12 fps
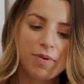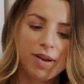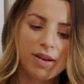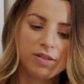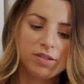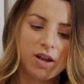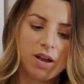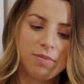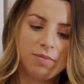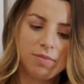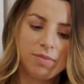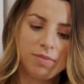be right on
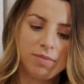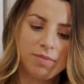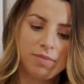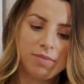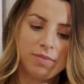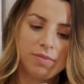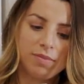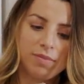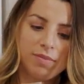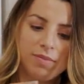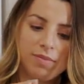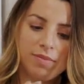top. Double
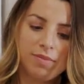tapped.